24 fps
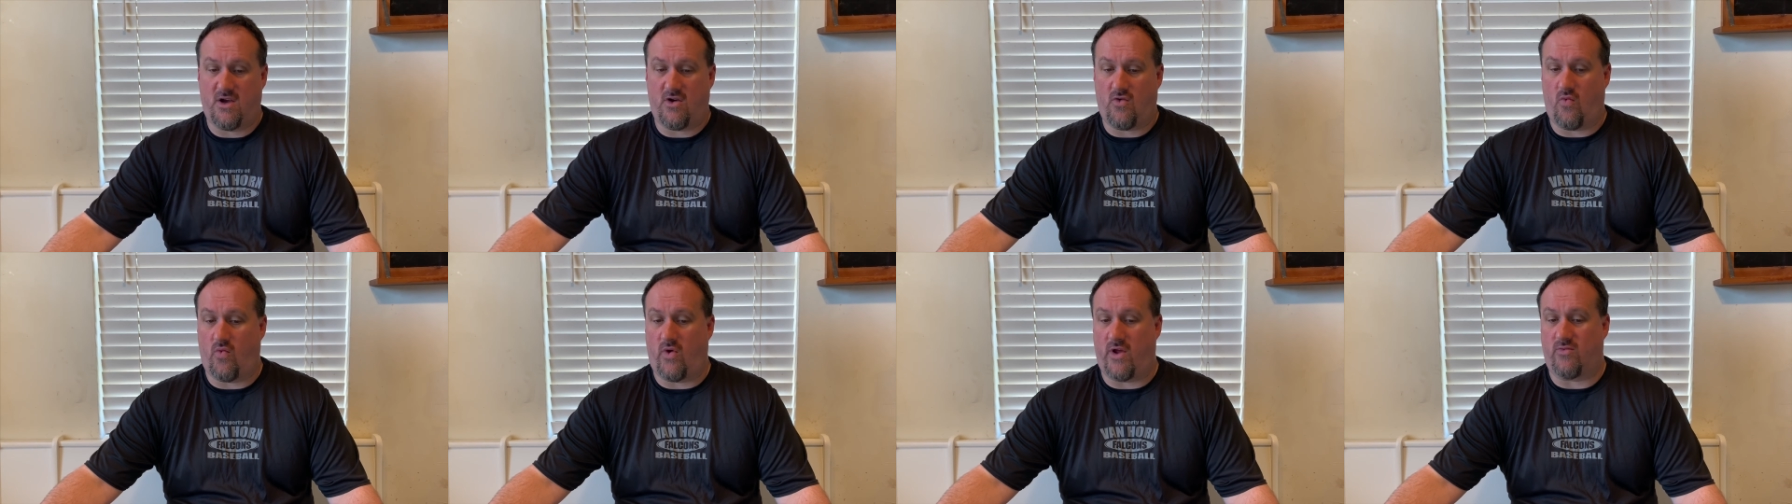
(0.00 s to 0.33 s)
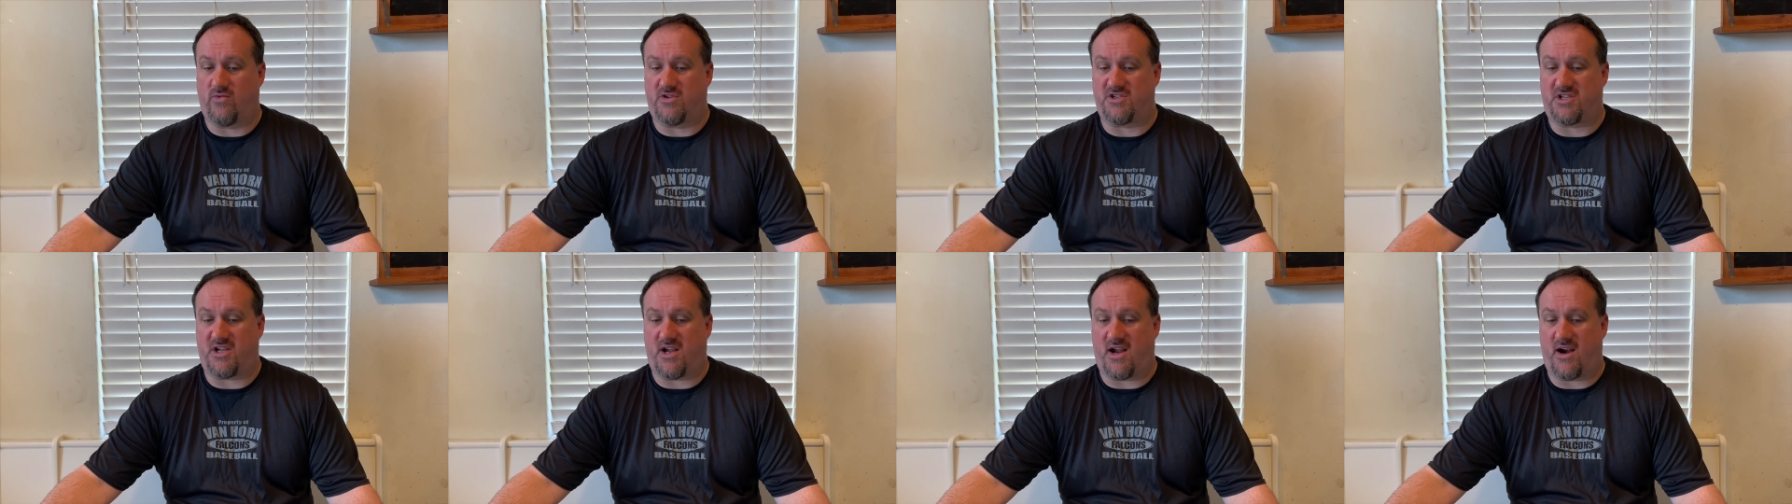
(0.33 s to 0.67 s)
When
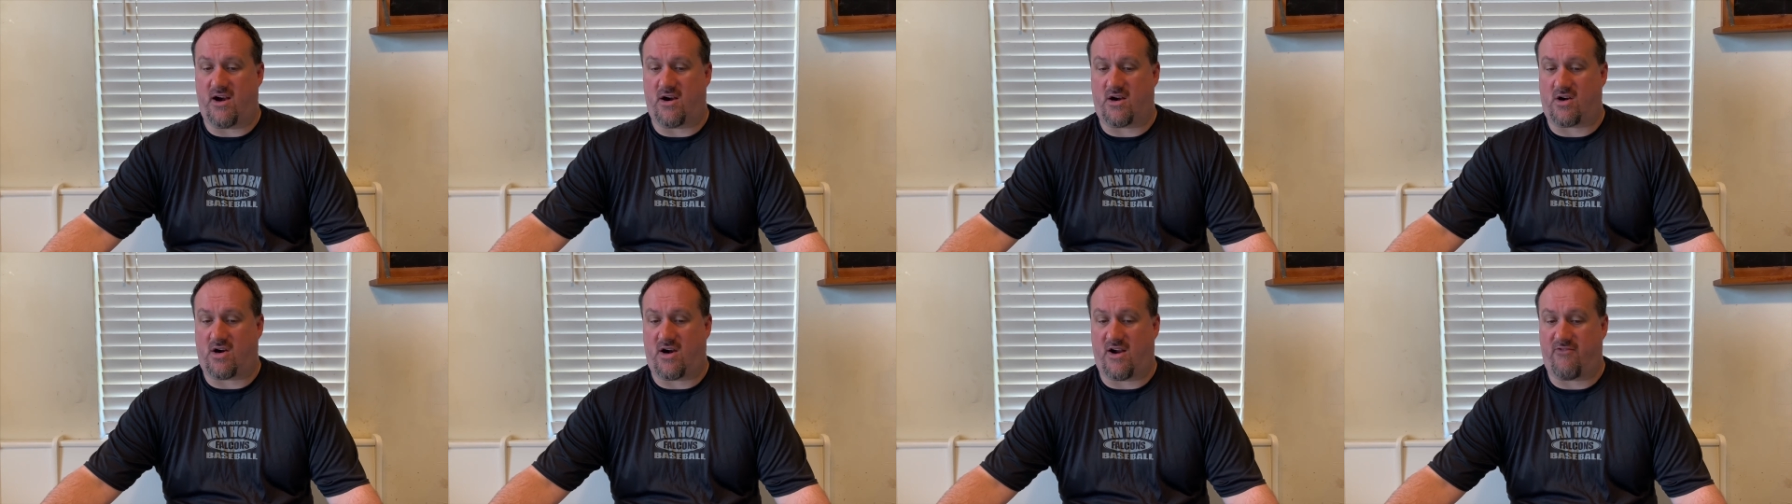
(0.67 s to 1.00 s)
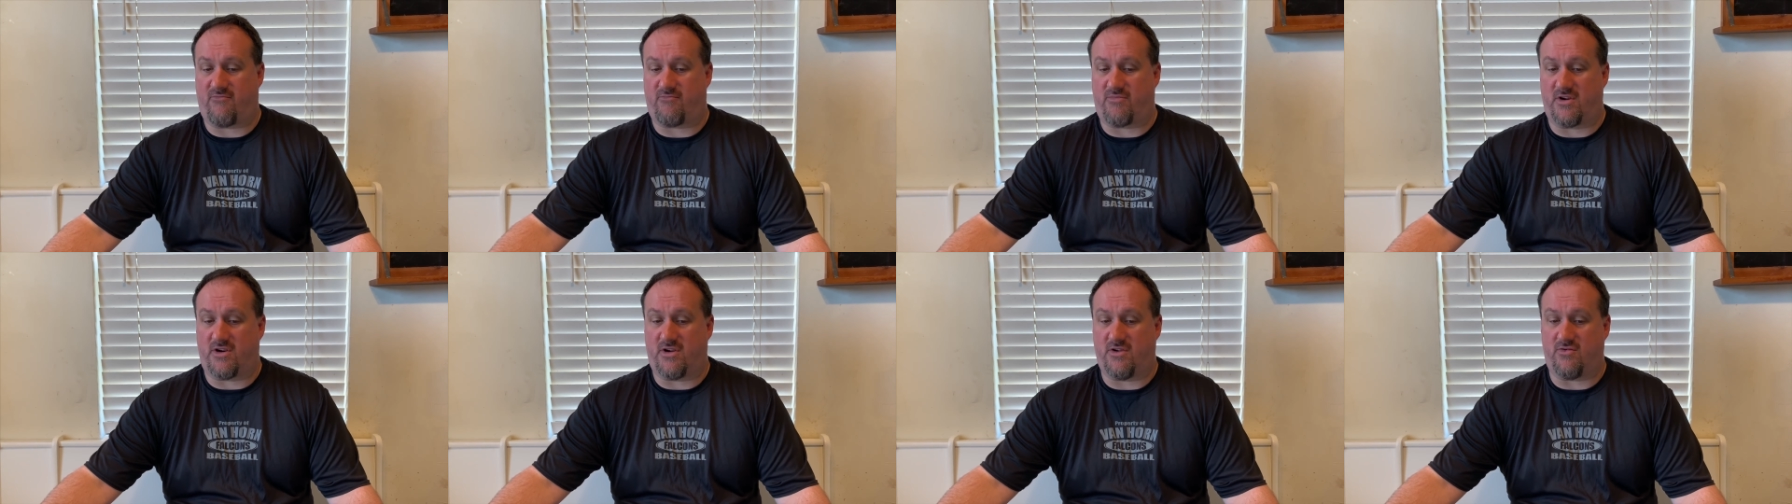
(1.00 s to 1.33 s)
was the
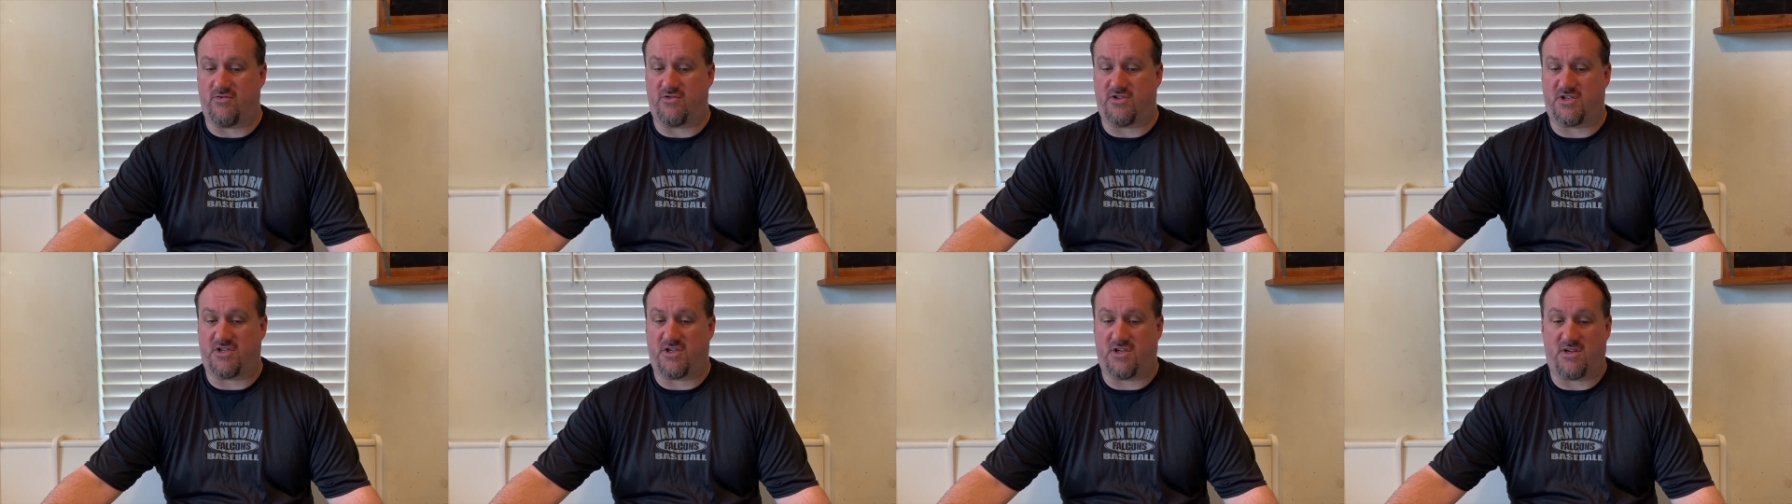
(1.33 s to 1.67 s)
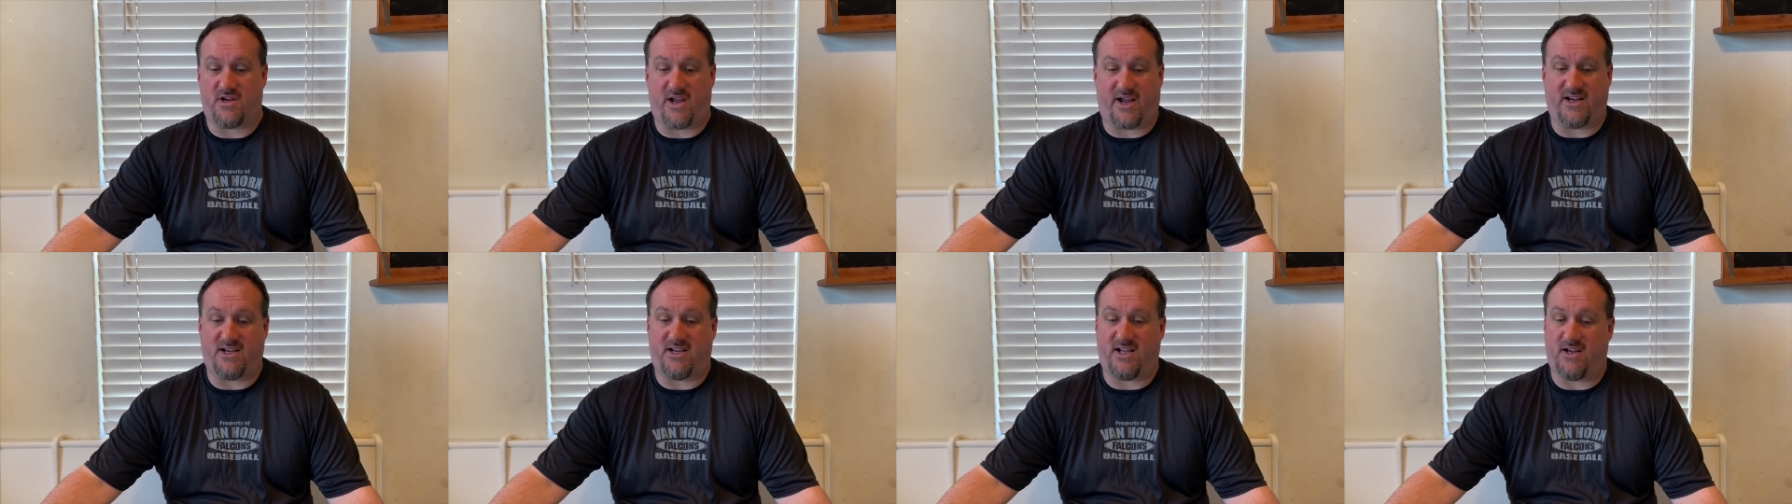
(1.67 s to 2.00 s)
aircraft produced?
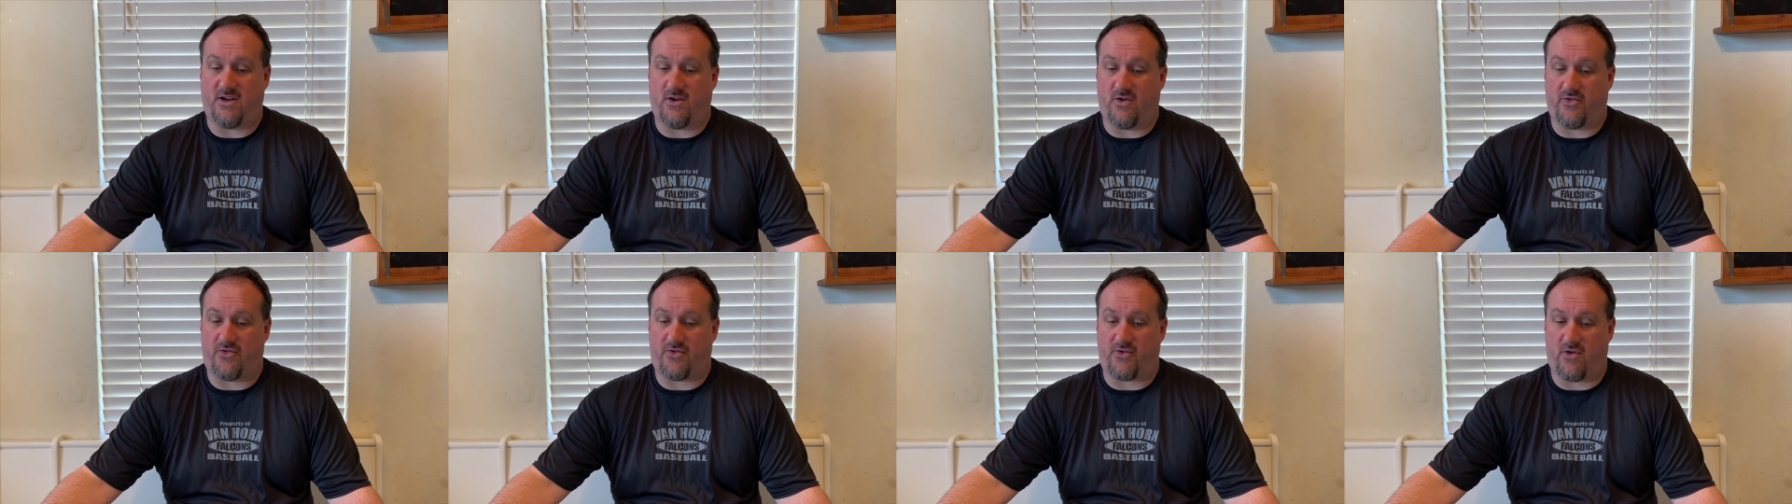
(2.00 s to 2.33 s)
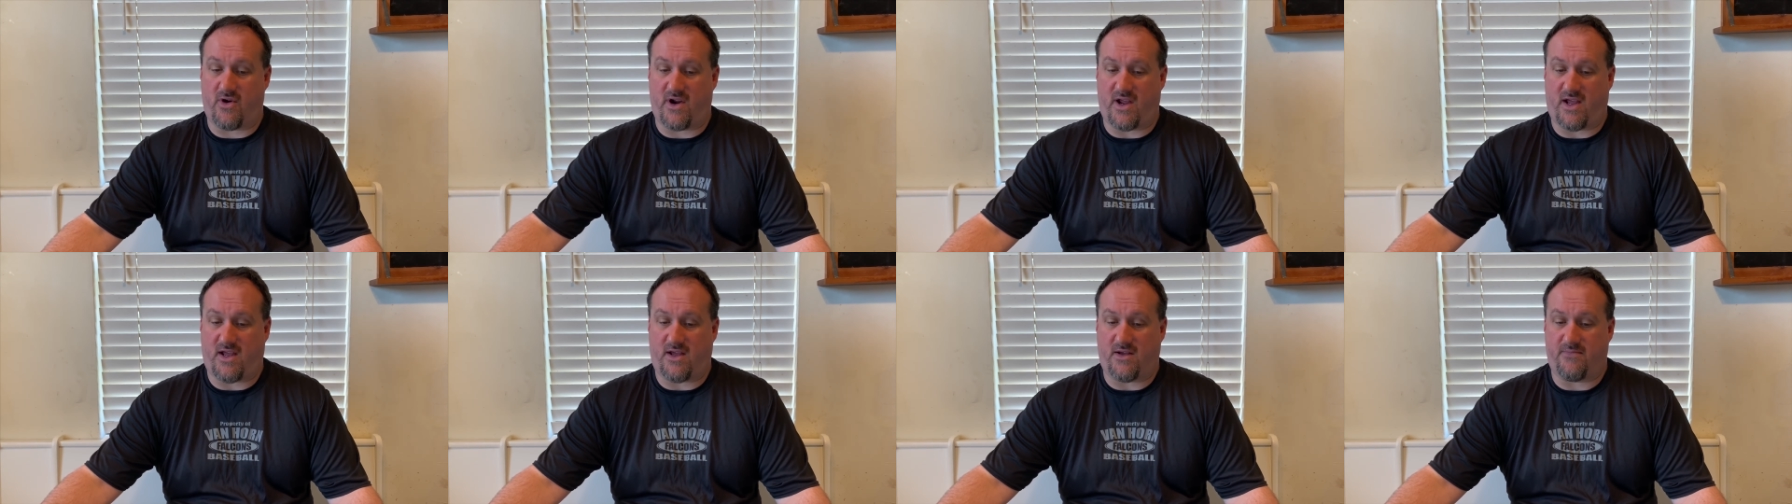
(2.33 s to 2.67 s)

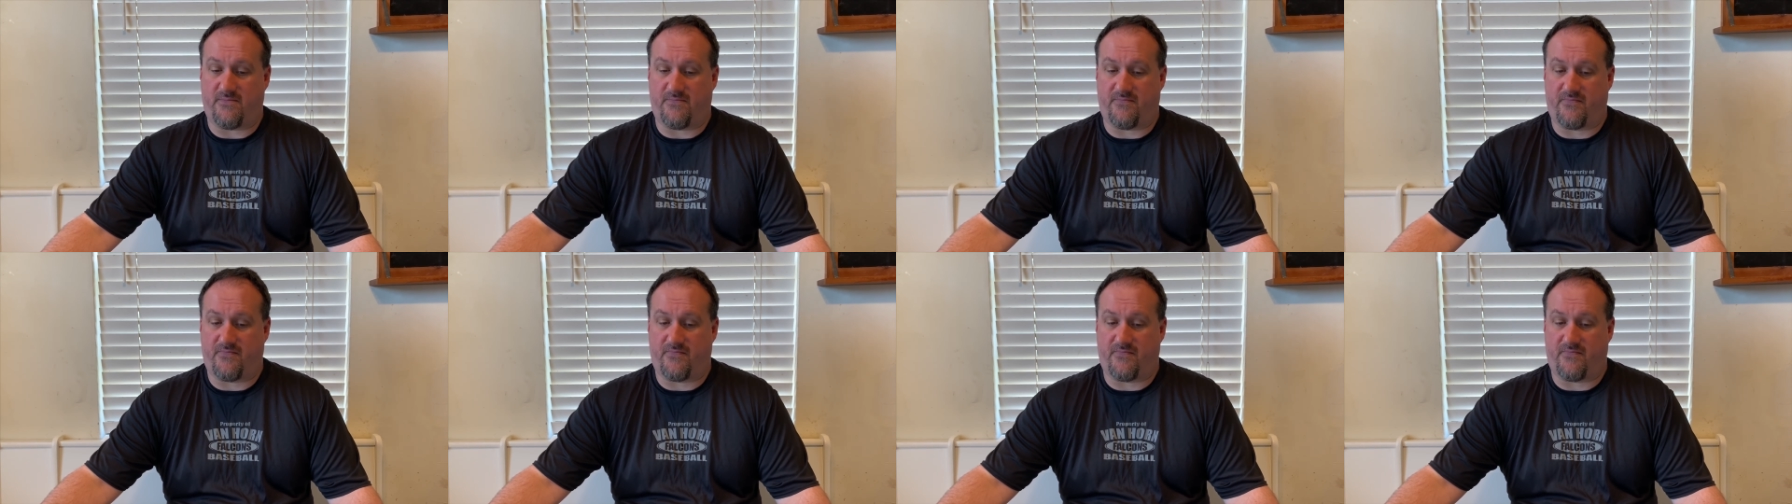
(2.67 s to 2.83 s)
1903.